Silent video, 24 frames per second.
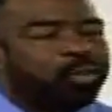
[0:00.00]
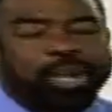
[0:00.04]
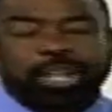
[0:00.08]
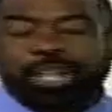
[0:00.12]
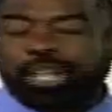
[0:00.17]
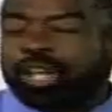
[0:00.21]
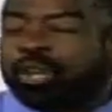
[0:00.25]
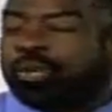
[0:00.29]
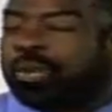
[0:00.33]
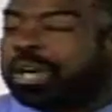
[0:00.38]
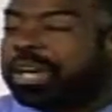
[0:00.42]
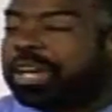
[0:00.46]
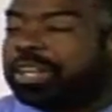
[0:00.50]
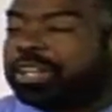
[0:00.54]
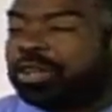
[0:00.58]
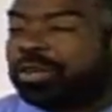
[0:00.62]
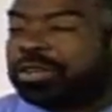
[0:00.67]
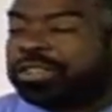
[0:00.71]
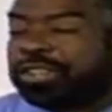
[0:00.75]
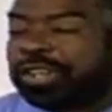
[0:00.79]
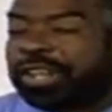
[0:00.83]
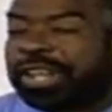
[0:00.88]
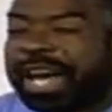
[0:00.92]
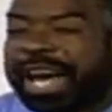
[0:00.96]
What do you want to do
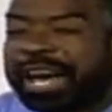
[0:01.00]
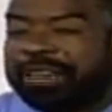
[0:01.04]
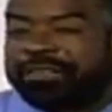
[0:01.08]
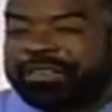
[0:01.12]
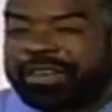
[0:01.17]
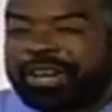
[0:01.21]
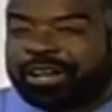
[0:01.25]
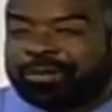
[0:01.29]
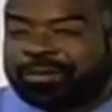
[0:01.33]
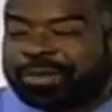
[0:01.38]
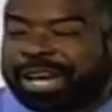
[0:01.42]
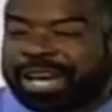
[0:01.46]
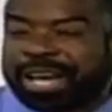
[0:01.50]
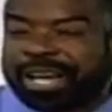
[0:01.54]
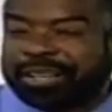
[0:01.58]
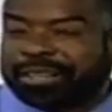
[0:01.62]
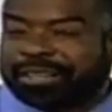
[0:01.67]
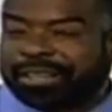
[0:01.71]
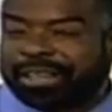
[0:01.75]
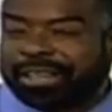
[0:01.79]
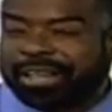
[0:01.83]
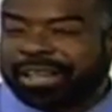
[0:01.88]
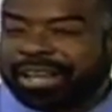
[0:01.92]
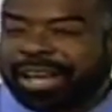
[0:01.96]
with your life, young
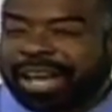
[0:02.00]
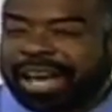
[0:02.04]
man?